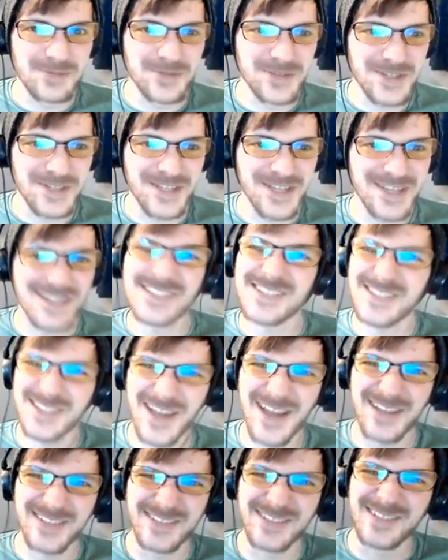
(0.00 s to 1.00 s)
we'll just get
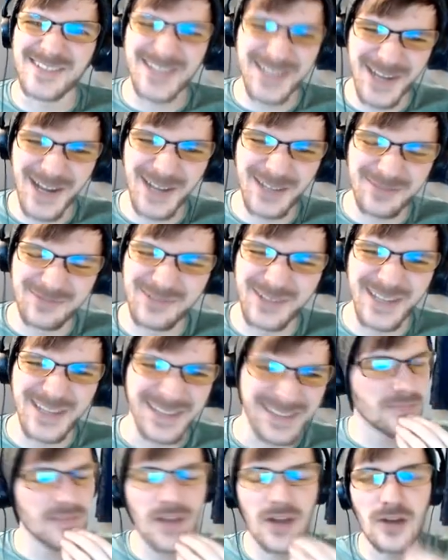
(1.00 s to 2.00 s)
started, shan't we?
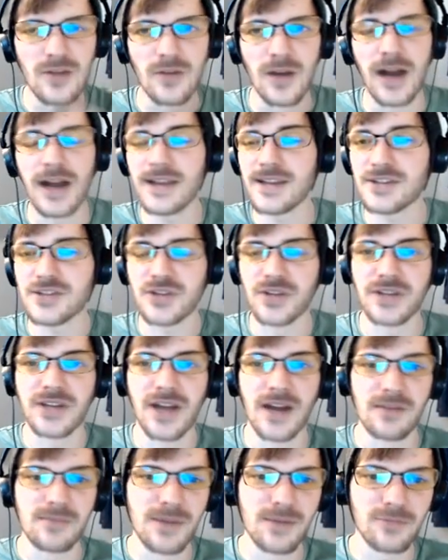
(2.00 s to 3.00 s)
No, I literally
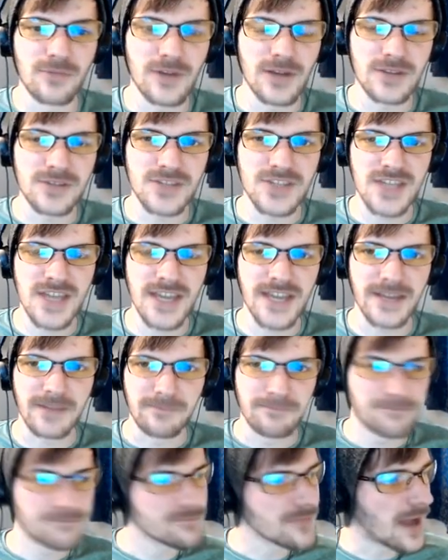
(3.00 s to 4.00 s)
can't remember what I was saying.
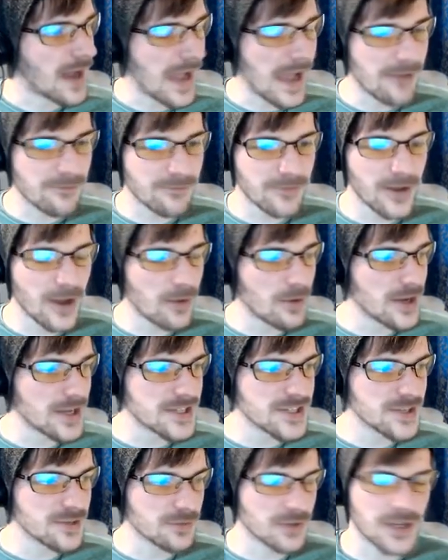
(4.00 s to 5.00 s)
I have no
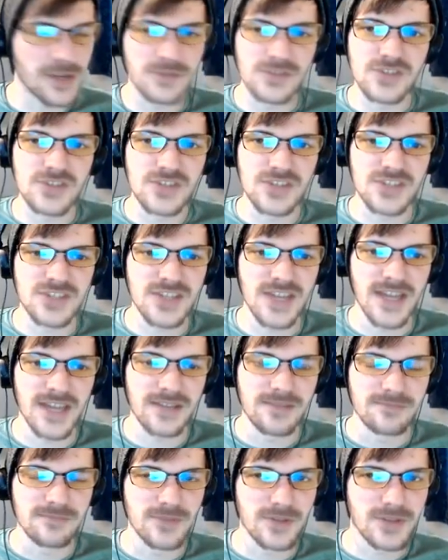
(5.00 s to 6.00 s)
idea what I was just saying.
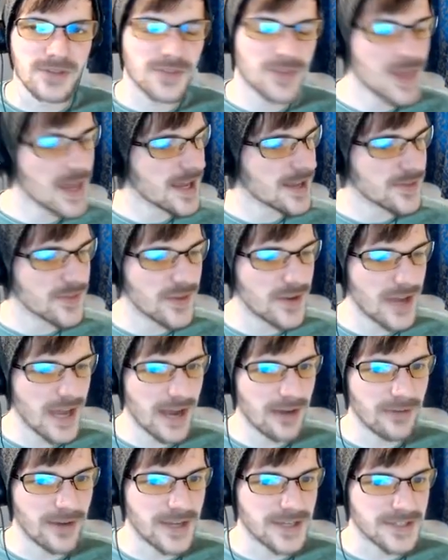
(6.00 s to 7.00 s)
You could thank the
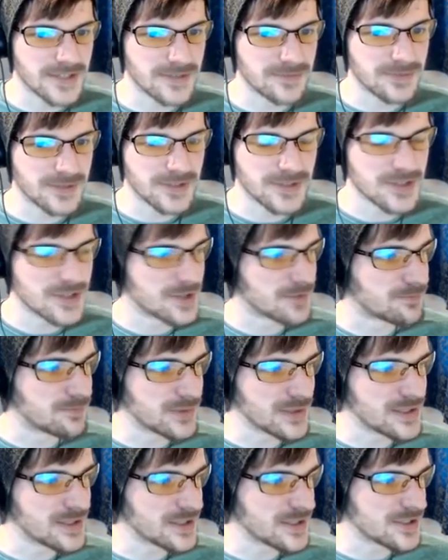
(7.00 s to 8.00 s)
narrator, because he
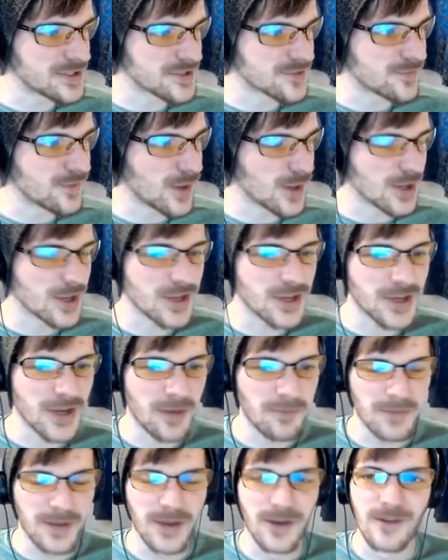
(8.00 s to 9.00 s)
completely just fucking cut
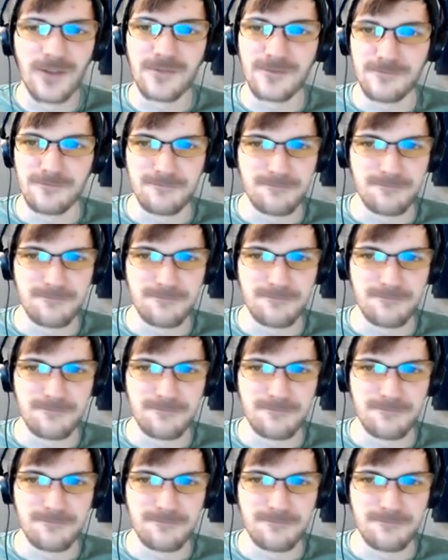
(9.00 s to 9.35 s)
me off.